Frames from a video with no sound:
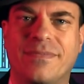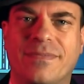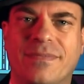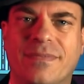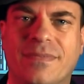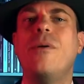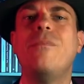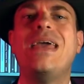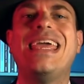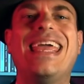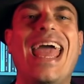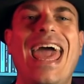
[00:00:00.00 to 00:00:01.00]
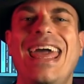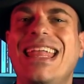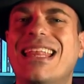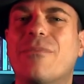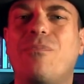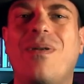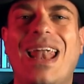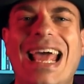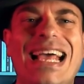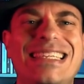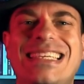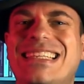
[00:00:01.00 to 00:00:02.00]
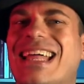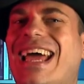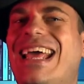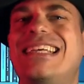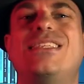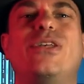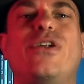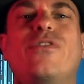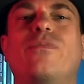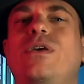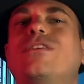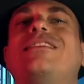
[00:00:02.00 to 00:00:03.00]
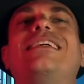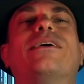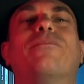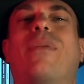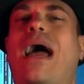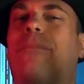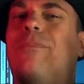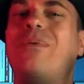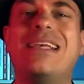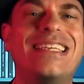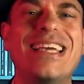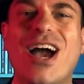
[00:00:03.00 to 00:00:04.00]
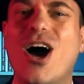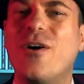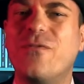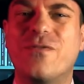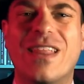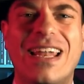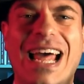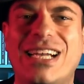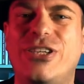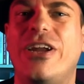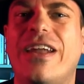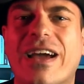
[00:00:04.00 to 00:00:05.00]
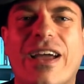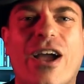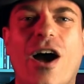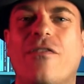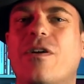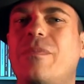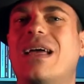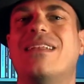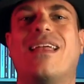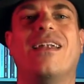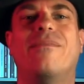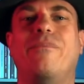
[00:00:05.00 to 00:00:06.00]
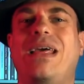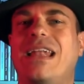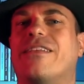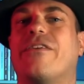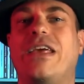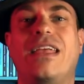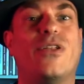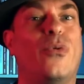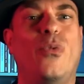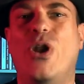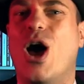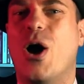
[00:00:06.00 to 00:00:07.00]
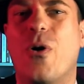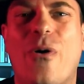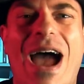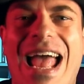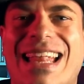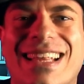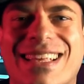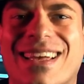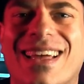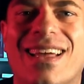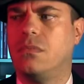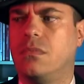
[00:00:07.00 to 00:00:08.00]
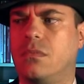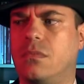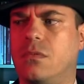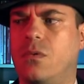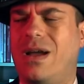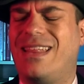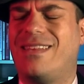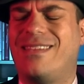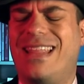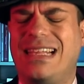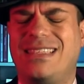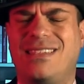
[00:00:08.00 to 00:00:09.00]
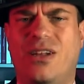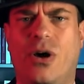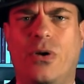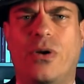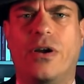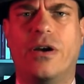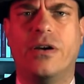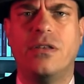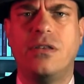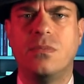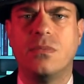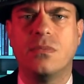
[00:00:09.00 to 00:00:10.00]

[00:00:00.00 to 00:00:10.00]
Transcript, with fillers: Zombie gained a place in the history of music by pissing off the Nigerian government and military to no end. Wait, that's no good.